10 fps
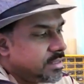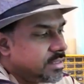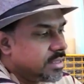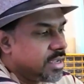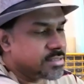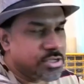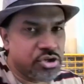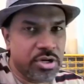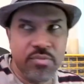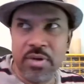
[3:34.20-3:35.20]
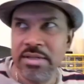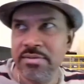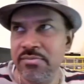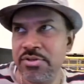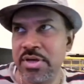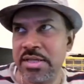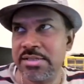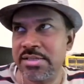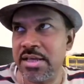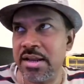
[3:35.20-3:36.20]
is a shorter one, which you can
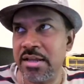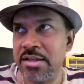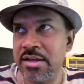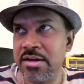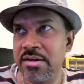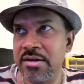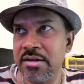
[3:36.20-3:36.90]
see right here.